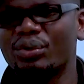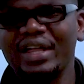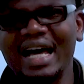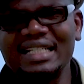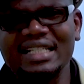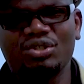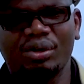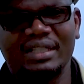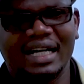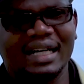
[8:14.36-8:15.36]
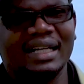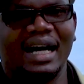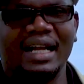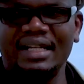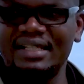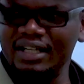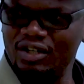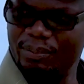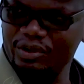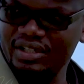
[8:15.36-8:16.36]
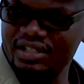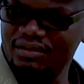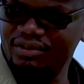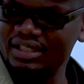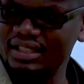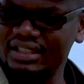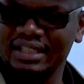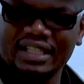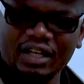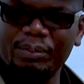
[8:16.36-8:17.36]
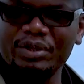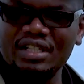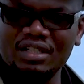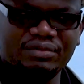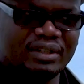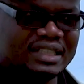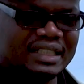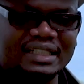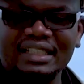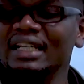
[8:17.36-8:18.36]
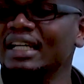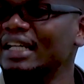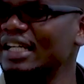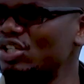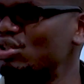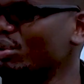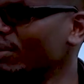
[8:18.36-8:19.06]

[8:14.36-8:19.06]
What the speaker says: that is not done at the central processing facility. The central processing facility is to